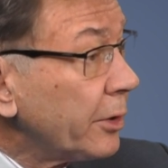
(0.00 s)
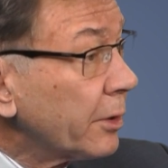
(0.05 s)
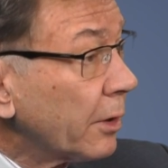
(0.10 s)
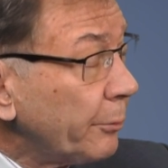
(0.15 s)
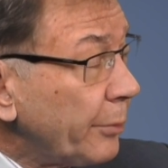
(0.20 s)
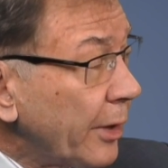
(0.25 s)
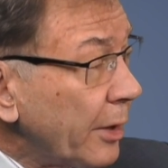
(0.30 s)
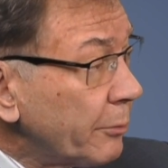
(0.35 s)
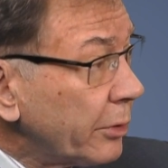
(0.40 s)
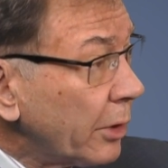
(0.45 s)
or
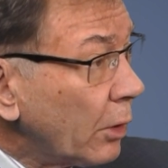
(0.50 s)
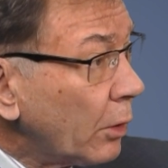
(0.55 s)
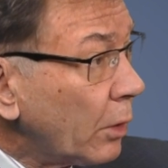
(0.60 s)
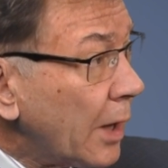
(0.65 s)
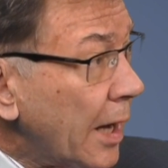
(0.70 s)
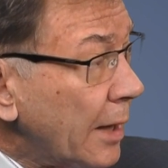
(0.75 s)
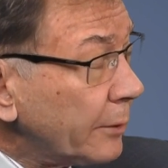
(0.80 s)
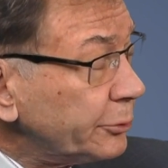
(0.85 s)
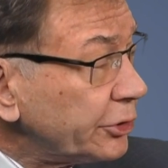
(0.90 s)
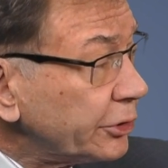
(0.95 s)

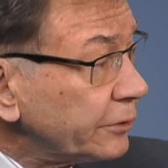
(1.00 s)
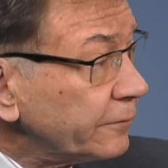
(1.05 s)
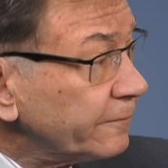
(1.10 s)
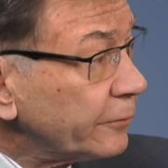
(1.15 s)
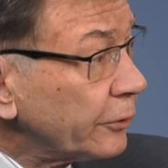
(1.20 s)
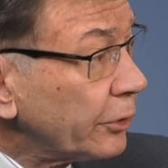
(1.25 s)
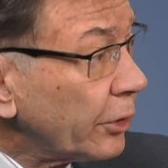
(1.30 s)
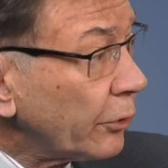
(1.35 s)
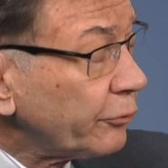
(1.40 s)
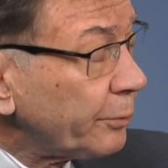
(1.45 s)
Pembro option
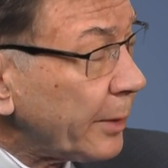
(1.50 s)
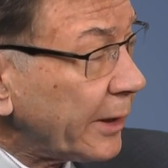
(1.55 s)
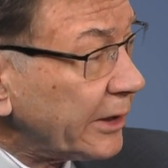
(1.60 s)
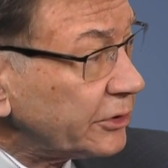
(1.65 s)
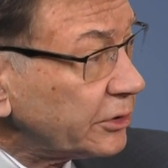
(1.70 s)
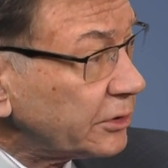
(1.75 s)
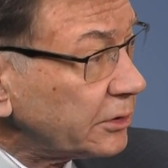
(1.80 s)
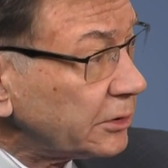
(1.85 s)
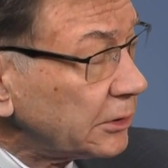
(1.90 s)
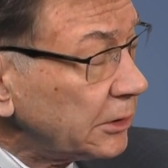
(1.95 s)
for those
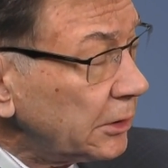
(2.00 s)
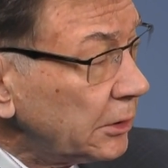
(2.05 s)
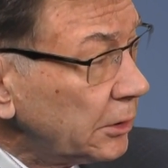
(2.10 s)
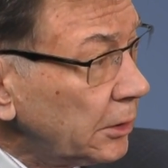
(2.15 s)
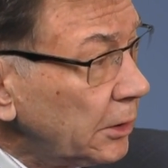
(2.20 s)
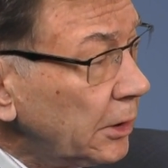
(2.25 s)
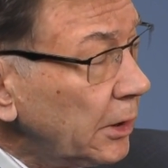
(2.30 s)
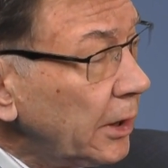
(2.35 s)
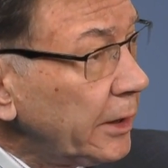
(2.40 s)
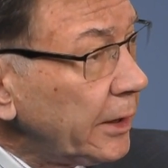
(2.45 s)
patients.
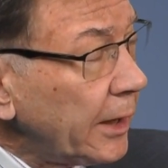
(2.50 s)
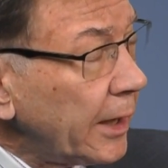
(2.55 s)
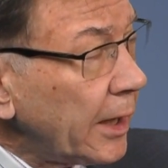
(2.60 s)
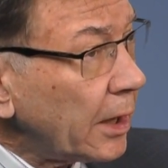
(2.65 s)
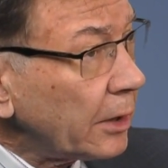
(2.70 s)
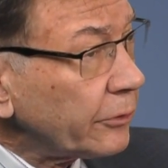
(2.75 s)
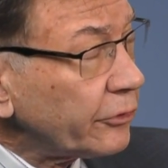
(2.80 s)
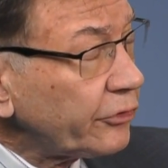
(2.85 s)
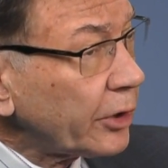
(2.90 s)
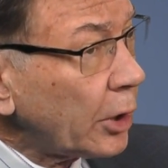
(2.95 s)
Exactly.
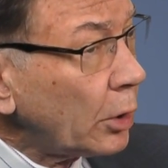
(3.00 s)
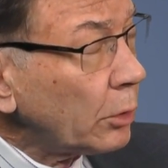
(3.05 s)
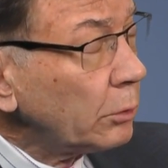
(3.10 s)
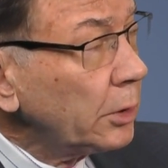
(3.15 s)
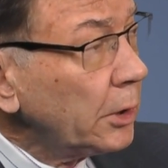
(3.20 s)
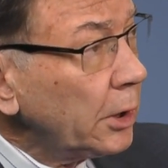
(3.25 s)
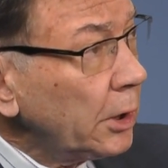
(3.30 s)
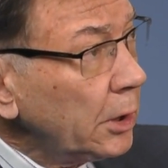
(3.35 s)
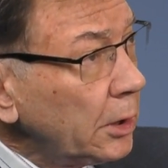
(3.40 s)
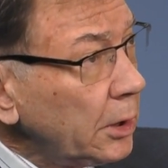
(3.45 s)
Yeah. So
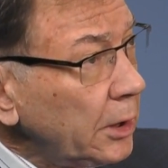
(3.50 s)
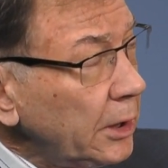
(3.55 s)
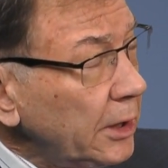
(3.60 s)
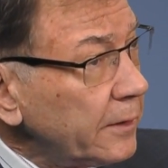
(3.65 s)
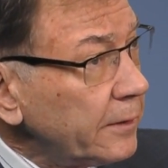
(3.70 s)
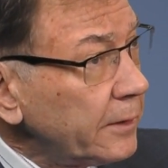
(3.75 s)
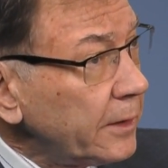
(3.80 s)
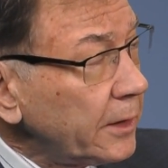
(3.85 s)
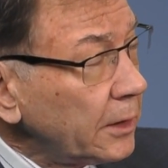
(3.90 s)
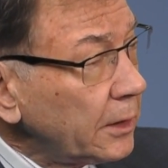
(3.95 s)

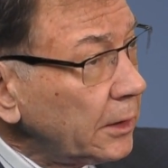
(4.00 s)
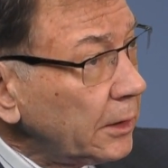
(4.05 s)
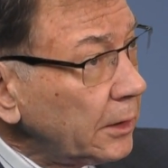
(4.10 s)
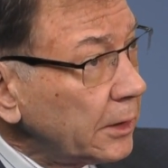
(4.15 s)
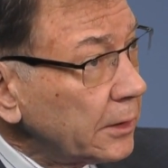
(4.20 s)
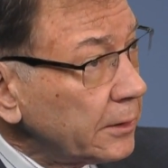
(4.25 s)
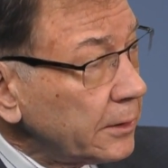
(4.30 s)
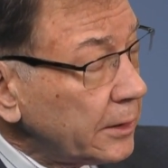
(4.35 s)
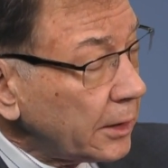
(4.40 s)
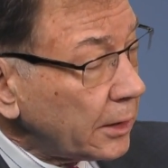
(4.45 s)
in the
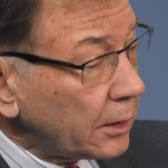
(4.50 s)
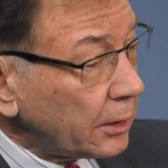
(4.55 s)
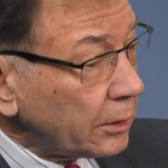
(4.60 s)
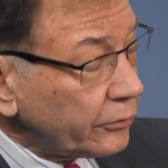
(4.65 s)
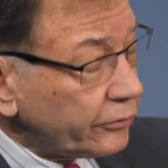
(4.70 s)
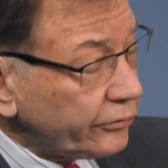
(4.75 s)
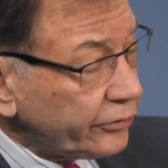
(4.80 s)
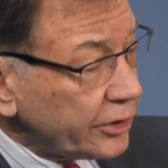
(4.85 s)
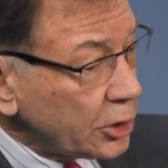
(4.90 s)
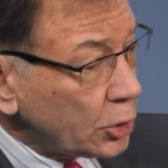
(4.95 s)
in the
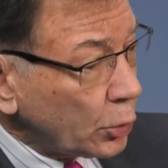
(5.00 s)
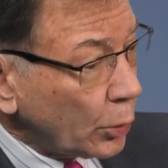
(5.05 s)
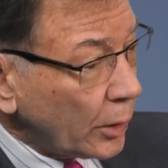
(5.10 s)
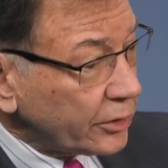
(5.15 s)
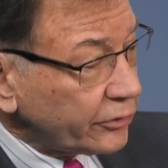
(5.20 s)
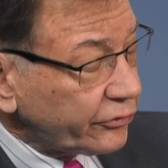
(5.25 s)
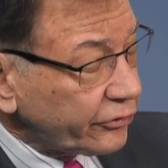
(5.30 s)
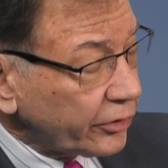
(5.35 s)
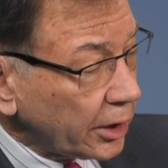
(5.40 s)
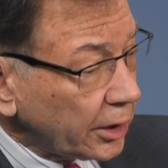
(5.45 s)

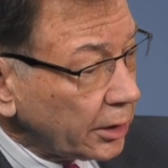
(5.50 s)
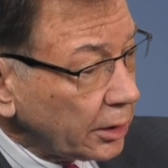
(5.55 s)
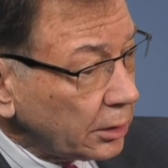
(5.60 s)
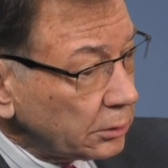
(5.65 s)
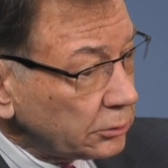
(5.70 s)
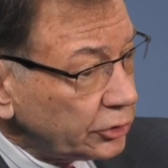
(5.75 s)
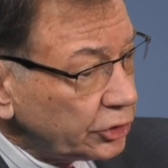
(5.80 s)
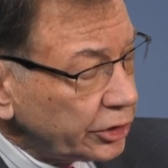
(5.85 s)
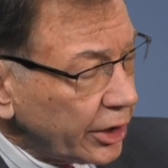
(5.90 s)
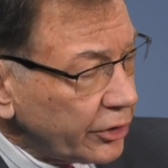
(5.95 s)

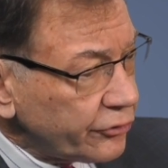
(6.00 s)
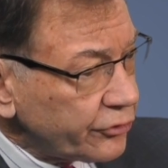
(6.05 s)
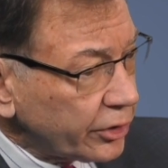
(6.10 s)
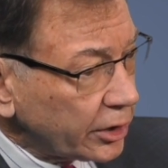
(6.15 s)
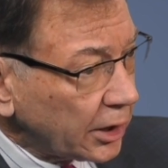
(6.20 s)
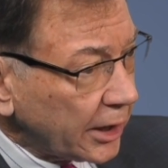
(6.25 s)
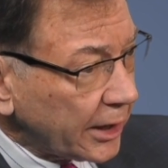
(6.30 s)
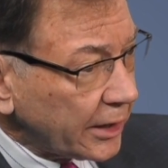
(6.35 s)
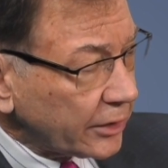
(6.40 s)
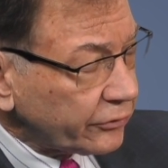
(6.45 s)
sequencing
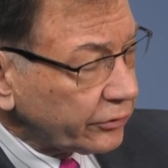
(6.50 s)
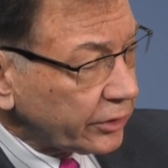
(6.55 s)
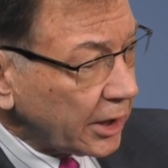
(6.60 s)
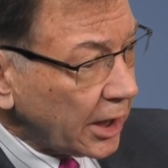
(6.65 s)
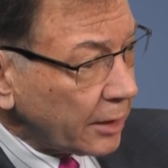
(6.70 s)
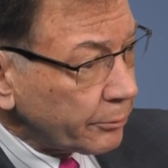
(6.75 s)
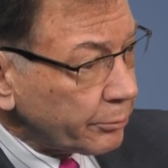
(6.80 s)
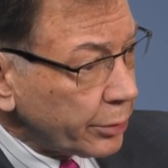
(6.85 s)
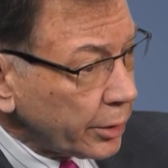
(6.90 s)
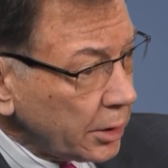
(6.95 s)
changing
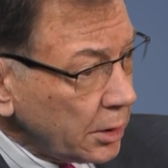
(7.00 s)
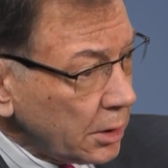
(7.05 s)
landscape,